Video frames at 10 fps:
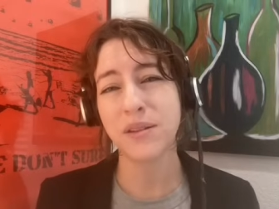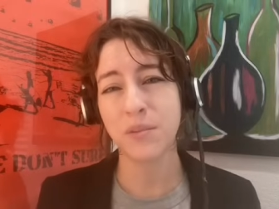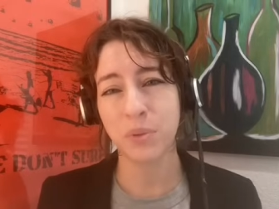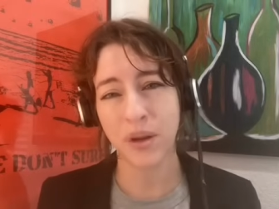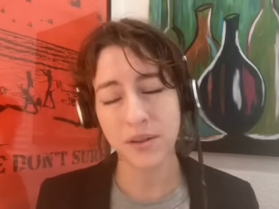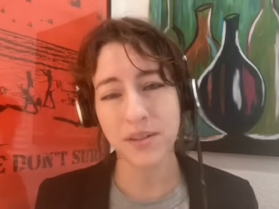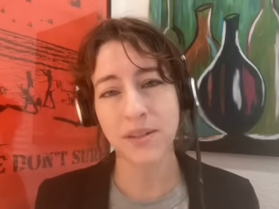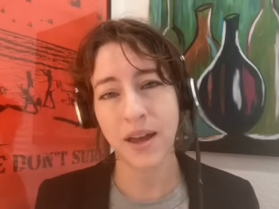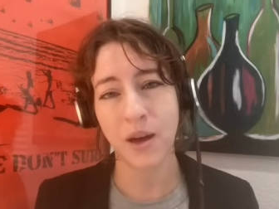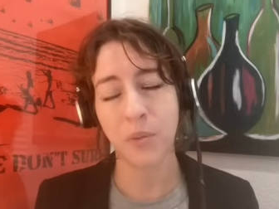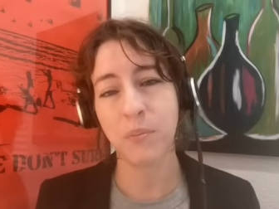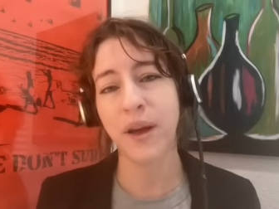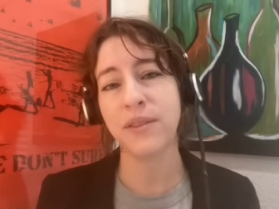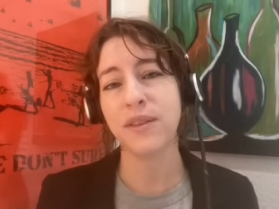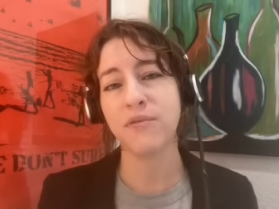debunked now
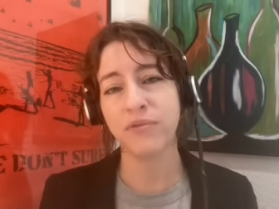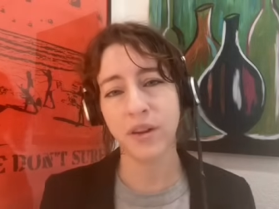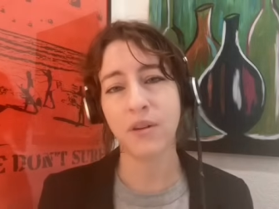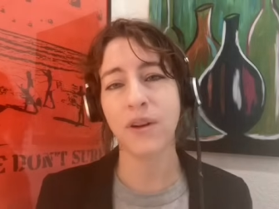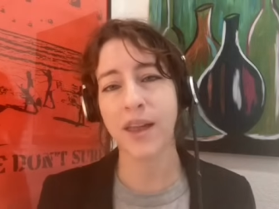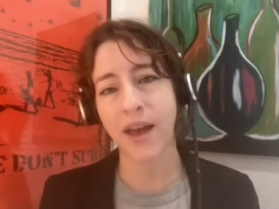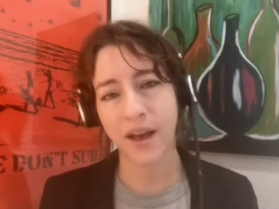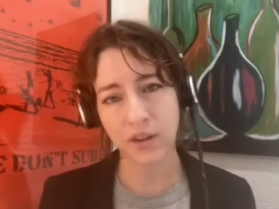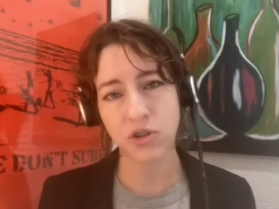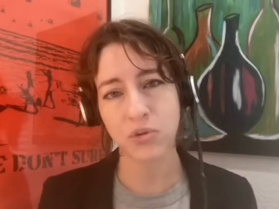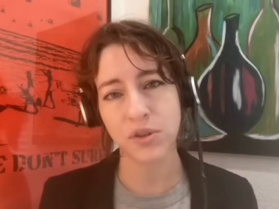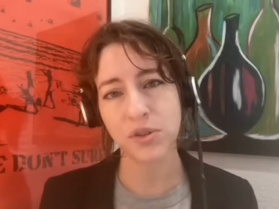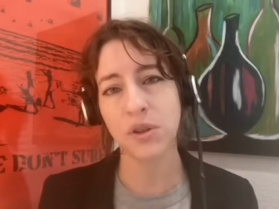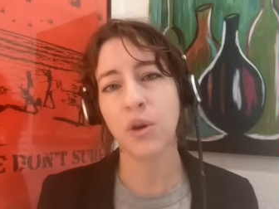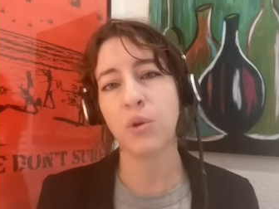by the very
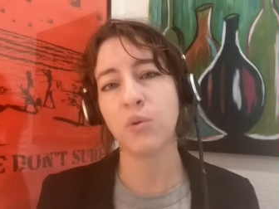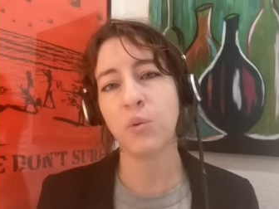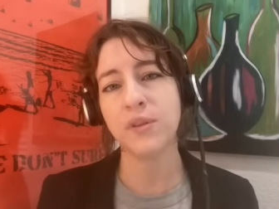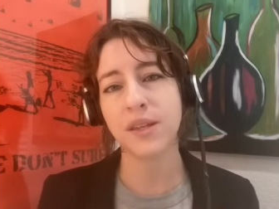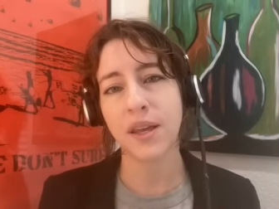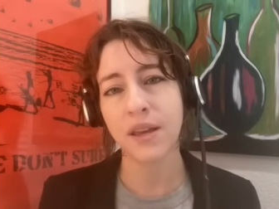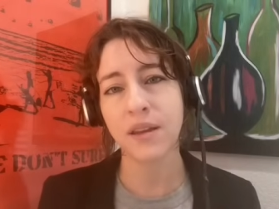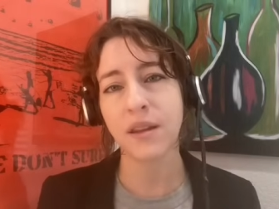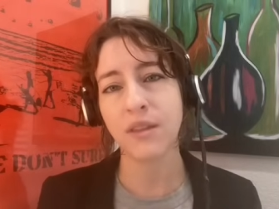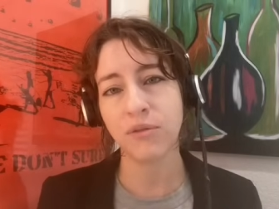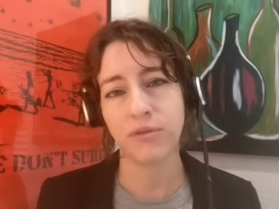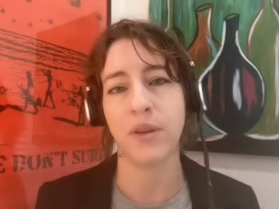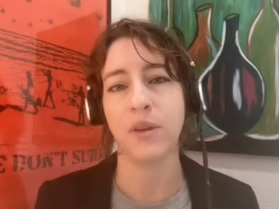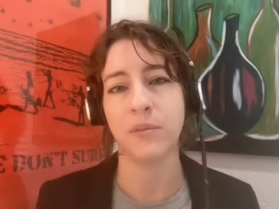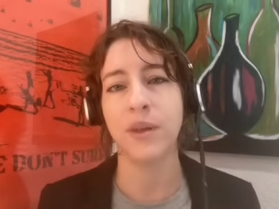actress who was in the
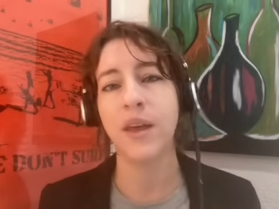film?